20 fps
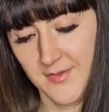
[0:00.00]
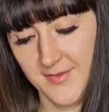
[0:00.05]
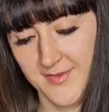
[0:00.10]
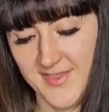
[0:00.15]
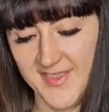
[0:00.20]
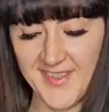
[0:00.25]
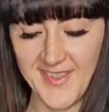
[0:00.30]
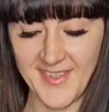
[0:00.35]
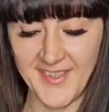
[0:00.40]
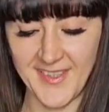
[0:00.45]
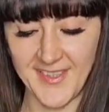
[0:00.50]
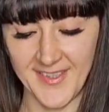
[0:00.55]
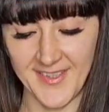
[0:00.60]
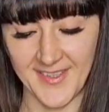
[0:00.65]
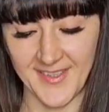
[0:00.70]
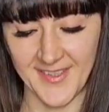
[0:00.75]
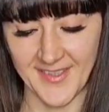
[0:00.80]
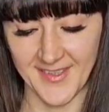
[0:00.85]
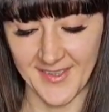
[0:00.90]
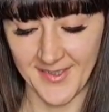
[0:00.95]

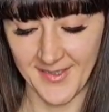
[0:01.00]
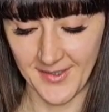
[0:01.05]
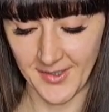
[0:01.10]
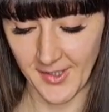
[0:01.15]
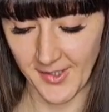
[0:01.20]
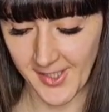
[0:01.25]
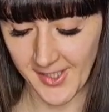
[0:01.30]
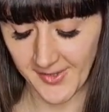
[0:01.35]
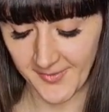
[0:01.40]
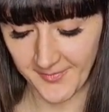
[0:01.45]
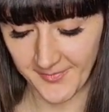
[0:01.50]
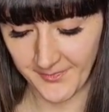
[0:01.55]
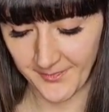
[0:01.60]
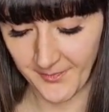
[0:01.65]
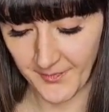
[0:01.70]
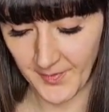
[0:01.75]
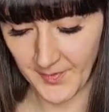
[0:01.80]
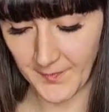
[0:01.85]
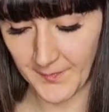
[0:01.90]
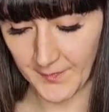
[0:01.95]
All right,
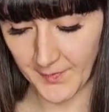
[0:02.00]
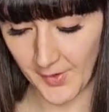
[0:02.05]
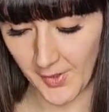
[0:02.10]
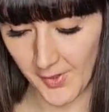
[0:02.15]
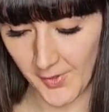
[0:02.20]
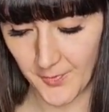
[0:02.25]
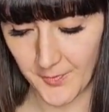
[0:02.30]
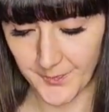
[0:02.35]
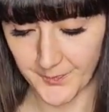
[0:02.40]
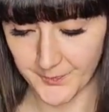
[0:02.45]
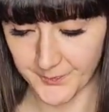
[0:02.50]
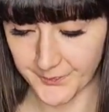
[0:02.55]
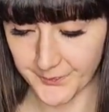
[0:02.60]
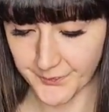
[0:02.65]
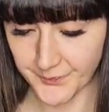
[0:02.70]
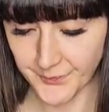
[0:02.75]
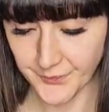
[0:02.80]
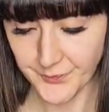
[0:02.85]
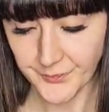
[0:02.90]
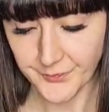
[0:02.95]
so
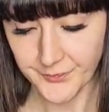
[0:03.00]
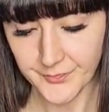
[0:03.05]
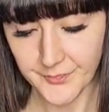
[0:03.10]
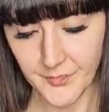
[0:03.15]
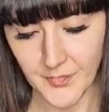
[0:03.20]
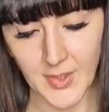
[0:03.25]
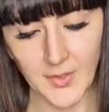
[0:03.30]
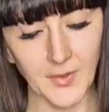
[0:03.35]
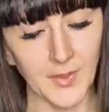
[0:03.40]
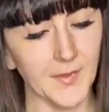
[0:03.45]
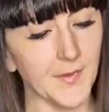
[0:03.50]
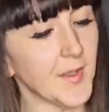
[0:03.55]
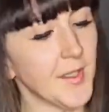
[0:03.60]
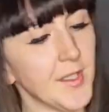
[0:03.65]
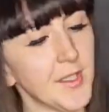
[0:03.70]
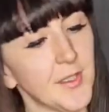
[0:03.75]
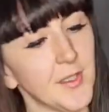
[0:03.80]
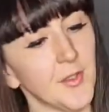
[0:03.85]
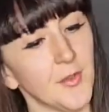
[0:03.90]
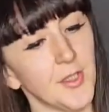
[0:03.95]
let's
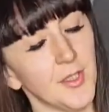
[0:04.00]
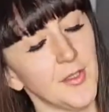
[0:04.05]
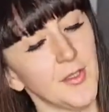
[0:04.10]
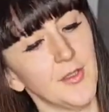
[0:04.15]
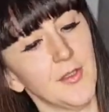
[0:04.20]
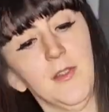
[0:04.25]
get into it.